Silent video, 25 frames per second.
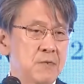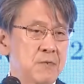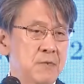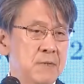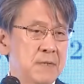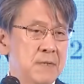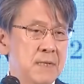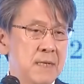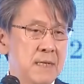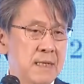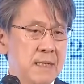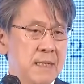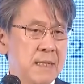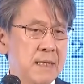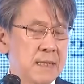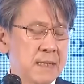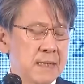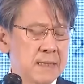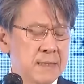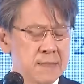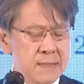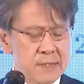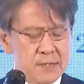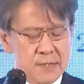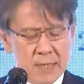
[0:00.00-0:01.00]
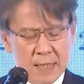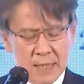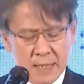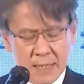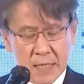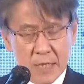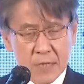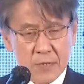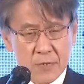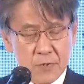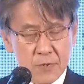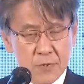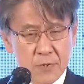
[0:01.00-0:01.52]
this
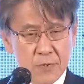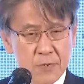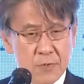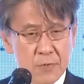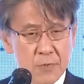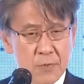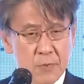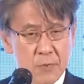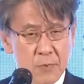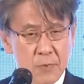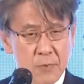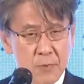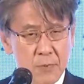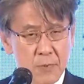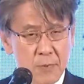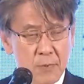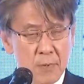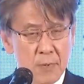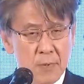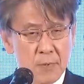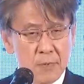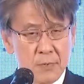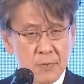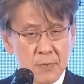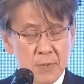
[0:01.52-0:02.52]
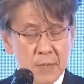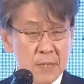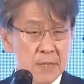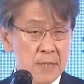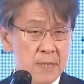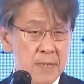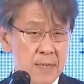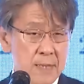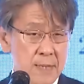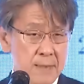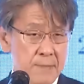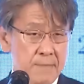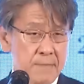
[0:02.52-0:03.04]
delegation to
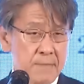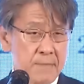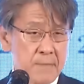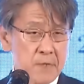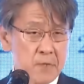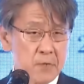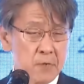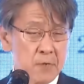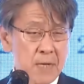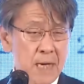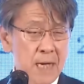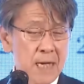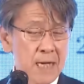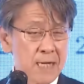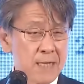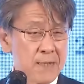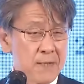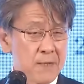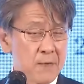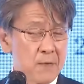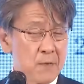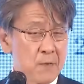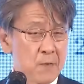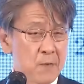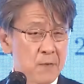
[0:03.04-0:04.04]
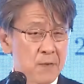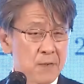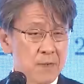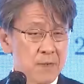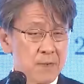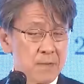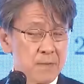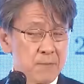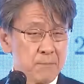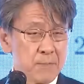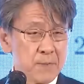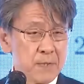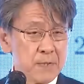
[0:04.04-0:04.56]
India. So I
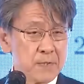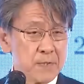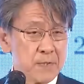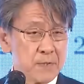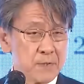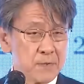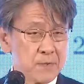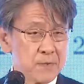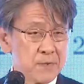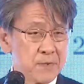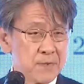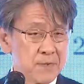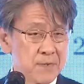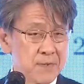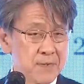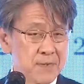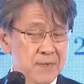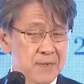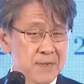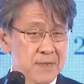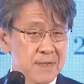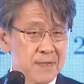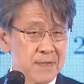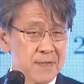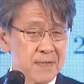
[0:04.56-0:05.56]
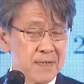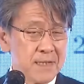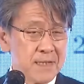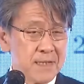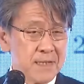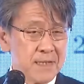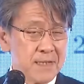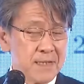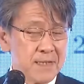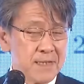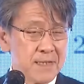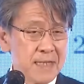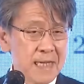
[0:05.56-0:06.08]
visited
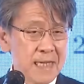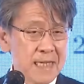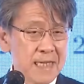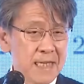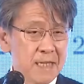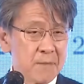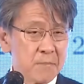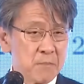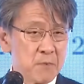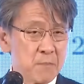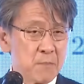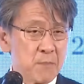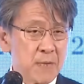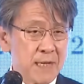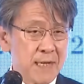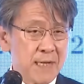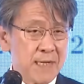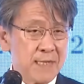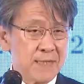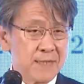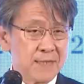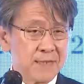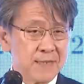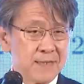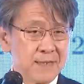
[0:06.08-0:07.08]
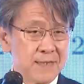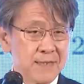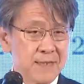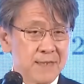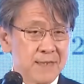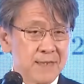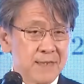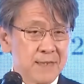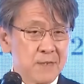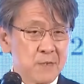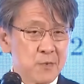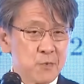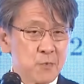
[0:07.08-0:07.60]
Delhi and Mumbai
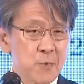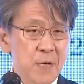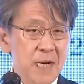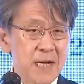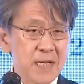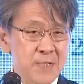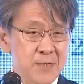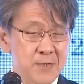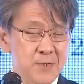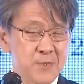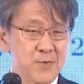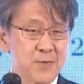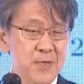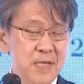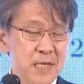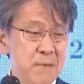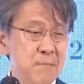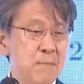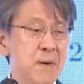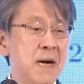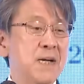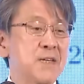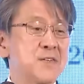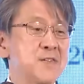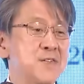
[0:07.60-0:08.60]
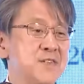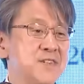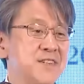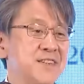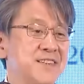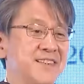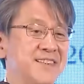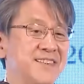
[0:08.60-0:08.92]
twice in March.